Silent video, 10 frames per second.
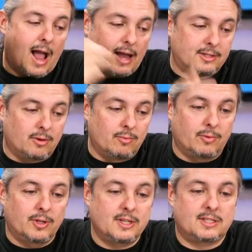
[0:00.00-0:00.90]
I don't
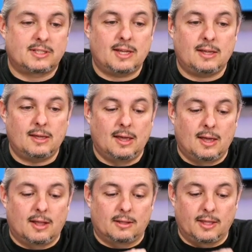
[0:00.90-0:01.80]
really see
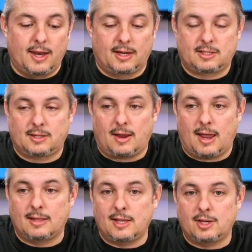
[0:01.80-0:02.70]
Linux
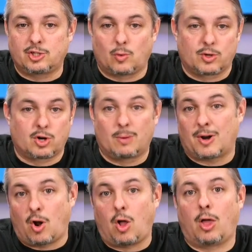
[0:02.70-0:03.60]
in the short term at
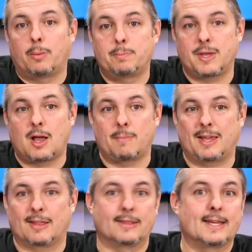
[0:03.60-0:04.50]
all
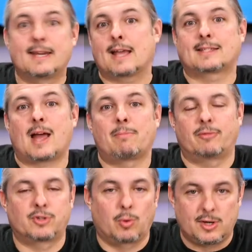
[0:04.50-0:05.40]
becoming the desktop of
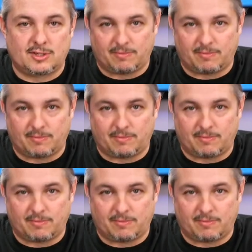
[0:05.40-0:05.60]
choice of